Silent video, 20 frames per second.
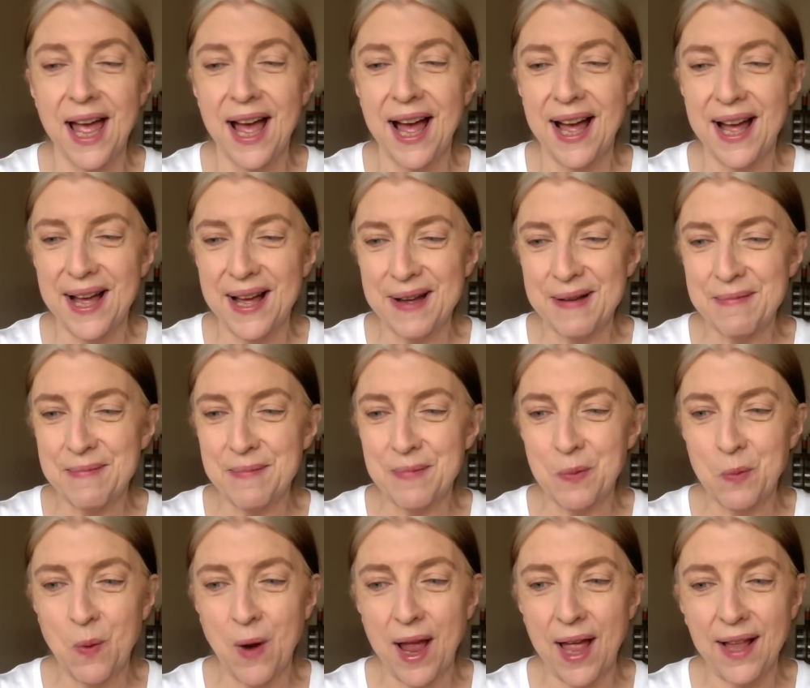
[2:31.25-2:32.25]

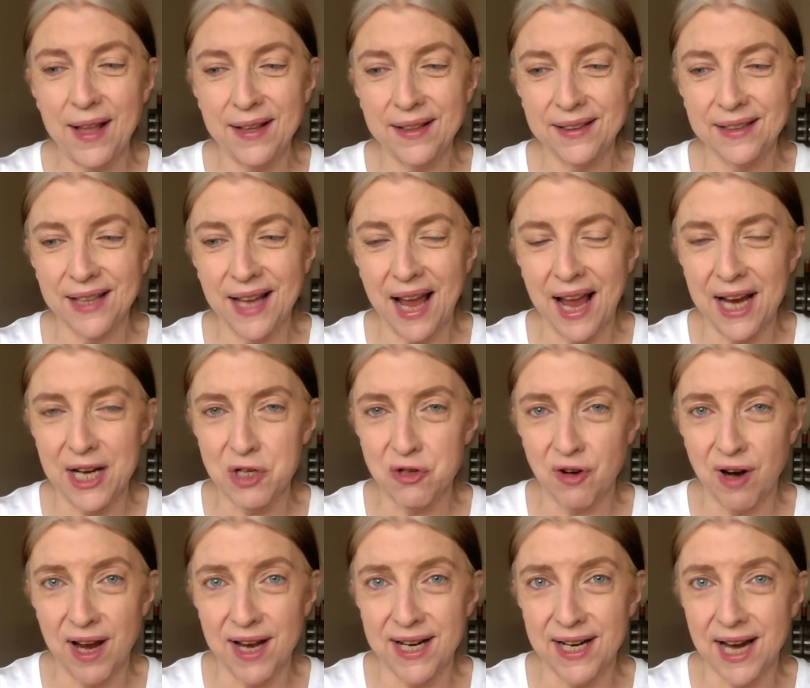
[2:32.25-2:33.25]
Well, I
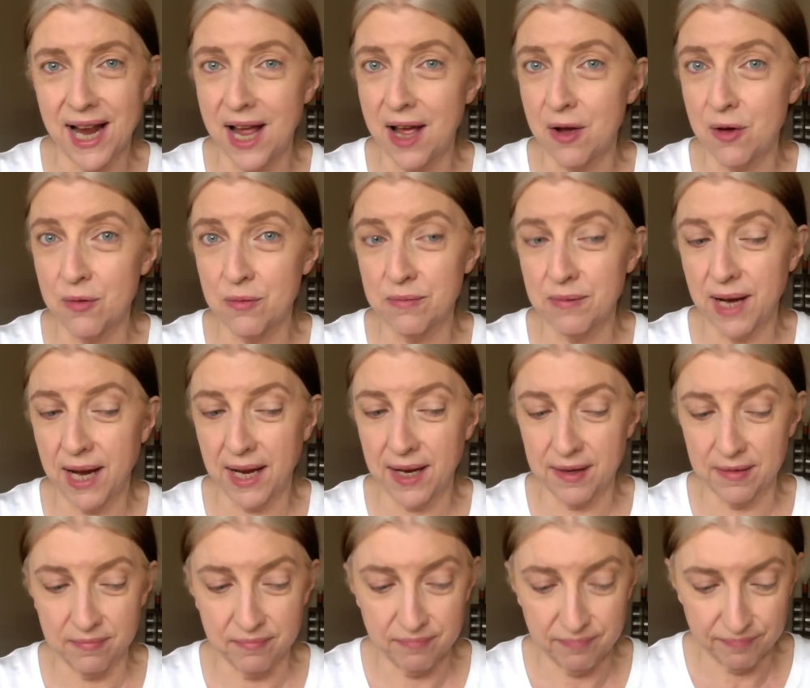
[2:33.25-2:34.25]
tried it out
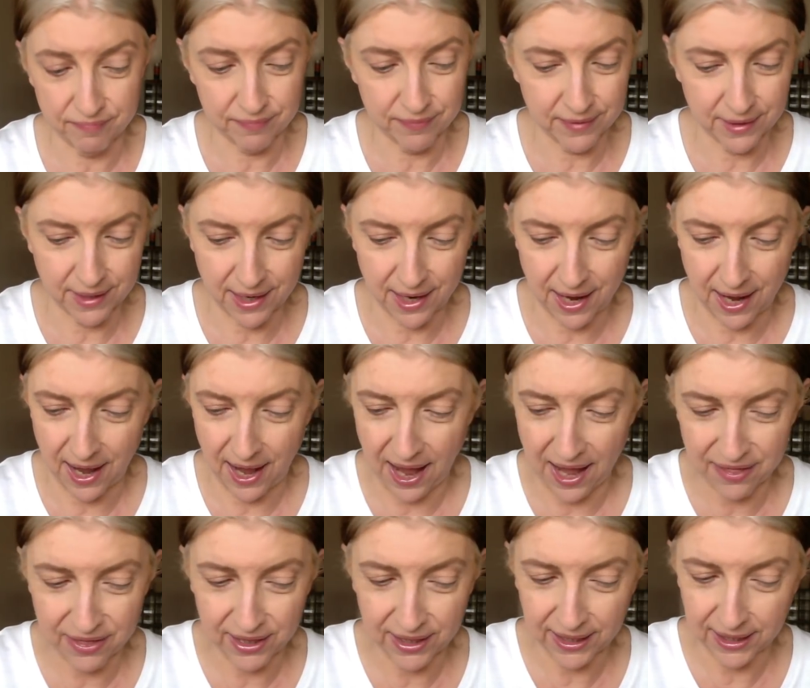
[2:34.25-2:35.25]
and I
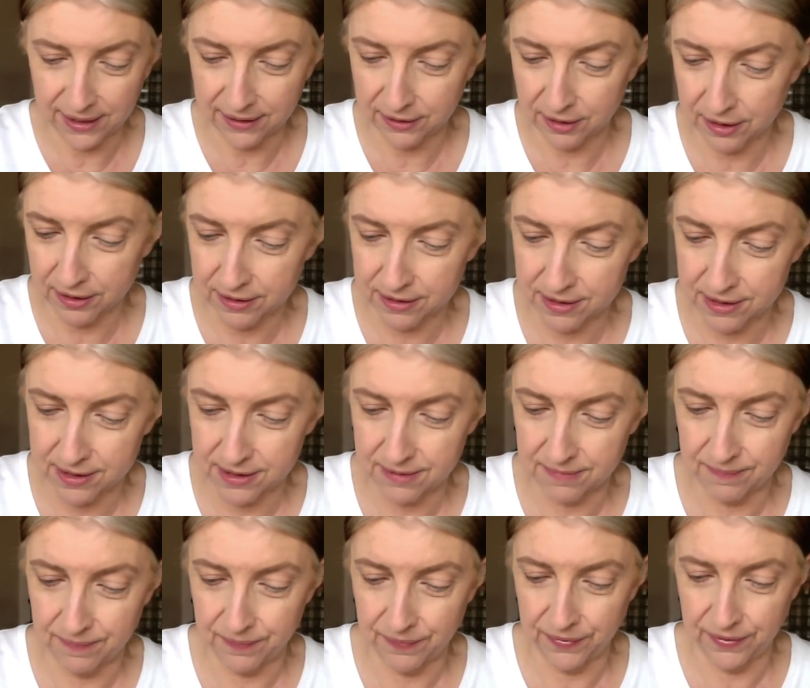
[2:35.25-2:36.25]
think it looks
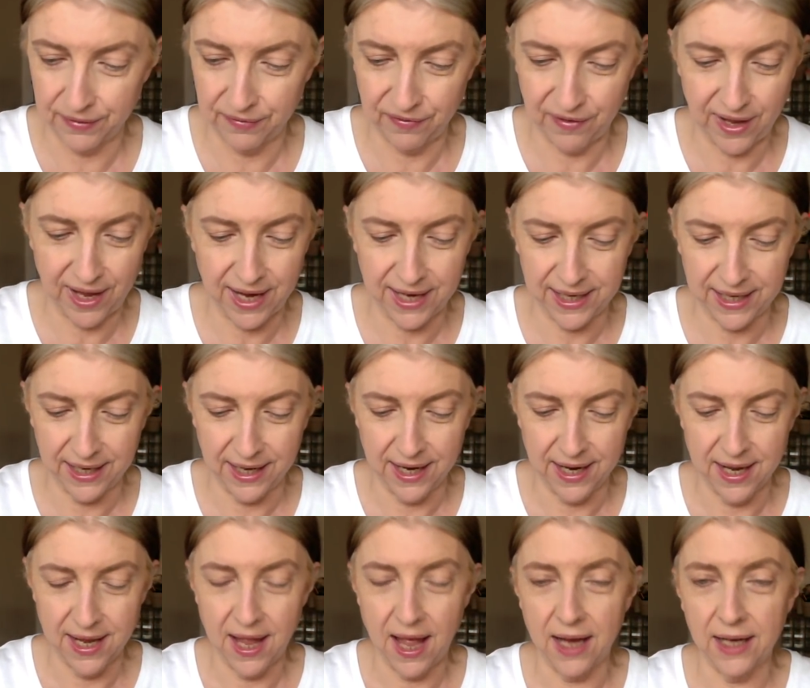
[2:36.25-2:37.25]
fine.
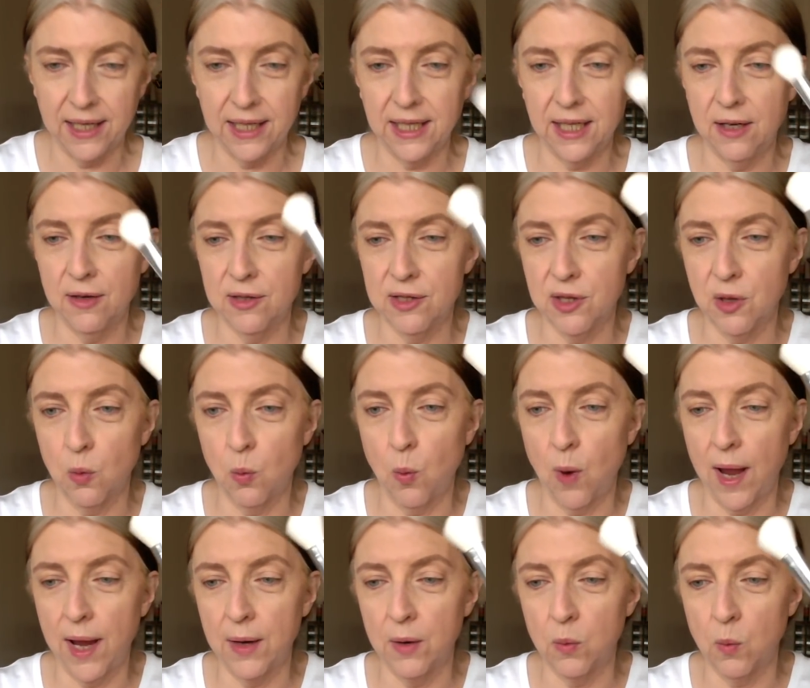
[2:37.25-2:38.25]
I'm going to use the
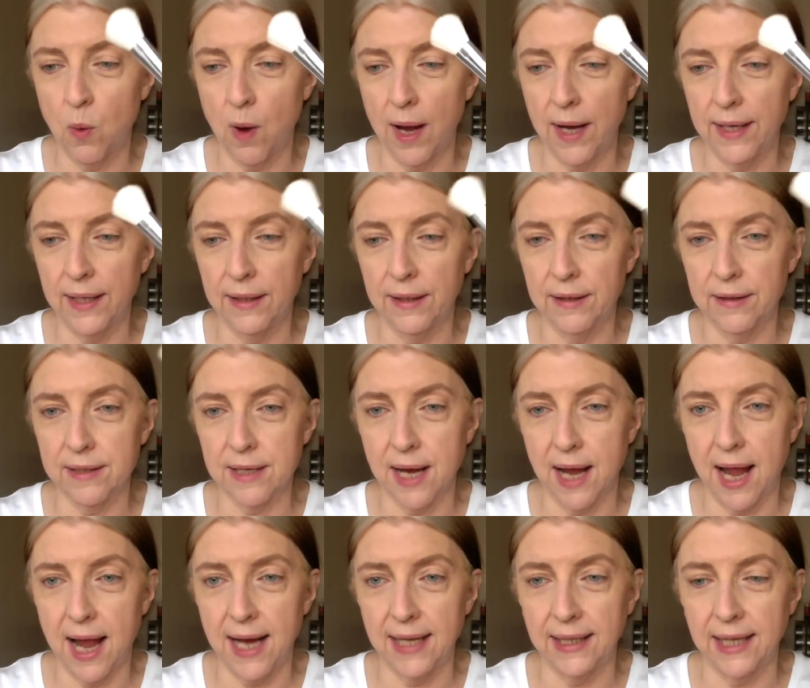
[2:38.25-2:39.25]
Wet n Wild
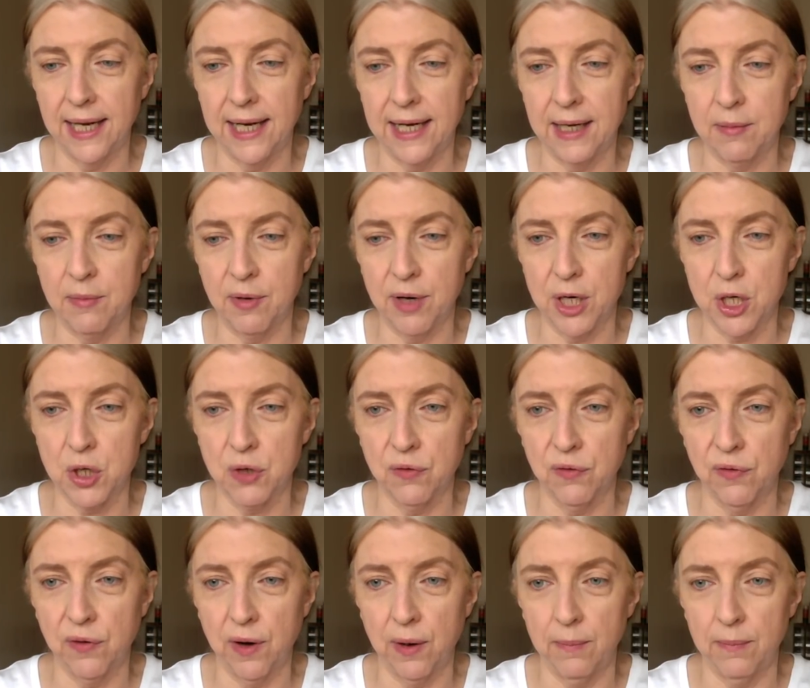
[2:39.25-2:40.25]
highlighting brush
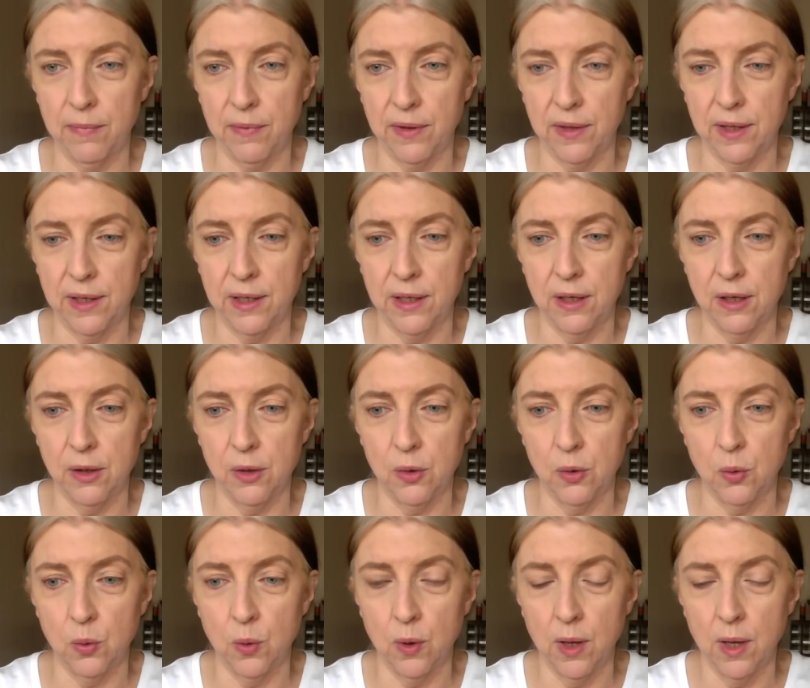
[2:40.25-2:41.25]
from the
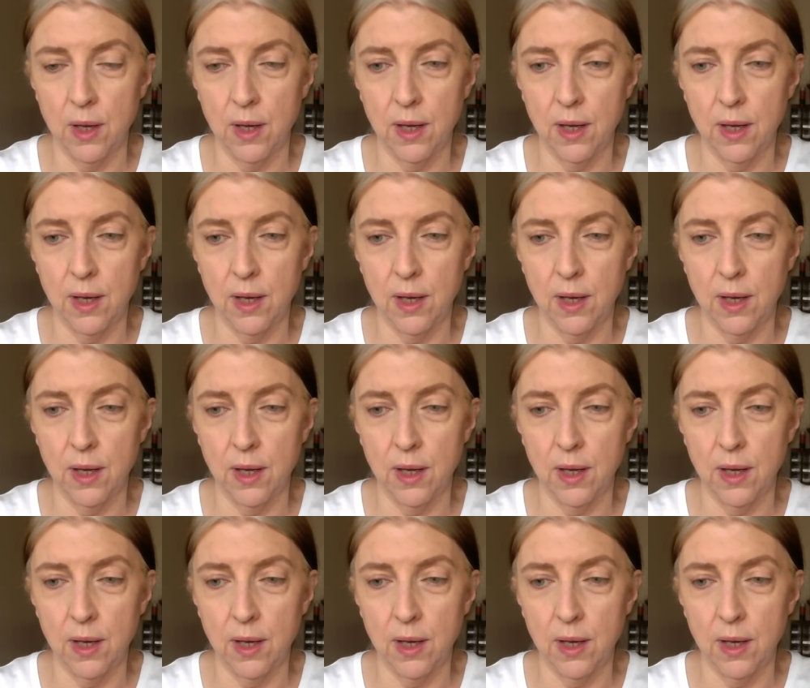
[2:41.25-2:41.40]
new